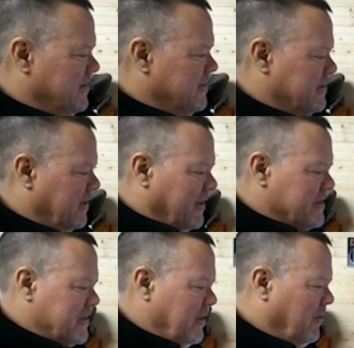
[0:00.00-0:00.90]
So let's
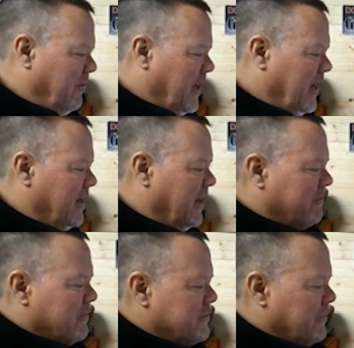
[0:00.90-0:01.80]
see what we got here.
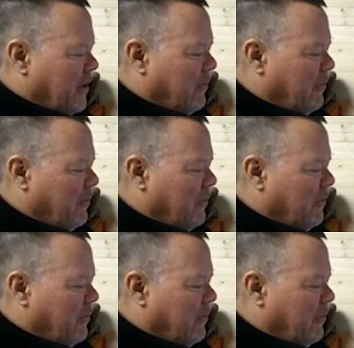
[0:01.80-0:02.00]
First of all, we